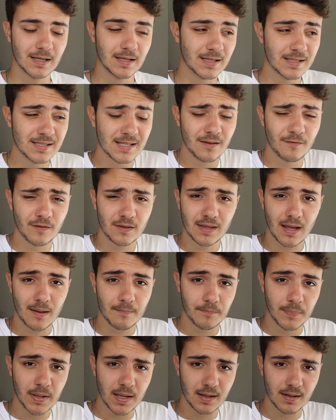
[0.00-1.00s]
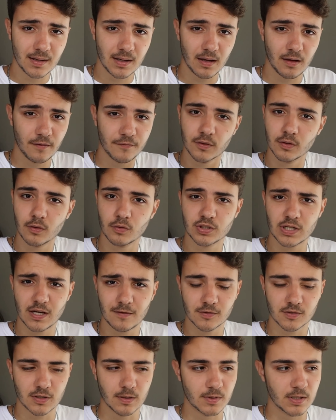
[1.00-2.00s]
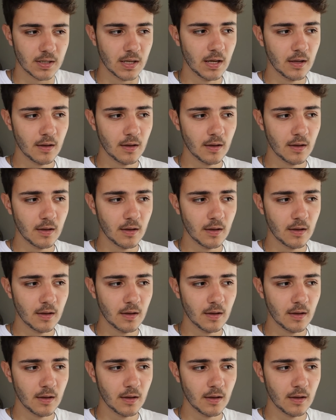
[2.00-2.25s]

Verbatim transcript: isn't even that big if you know JavaScript.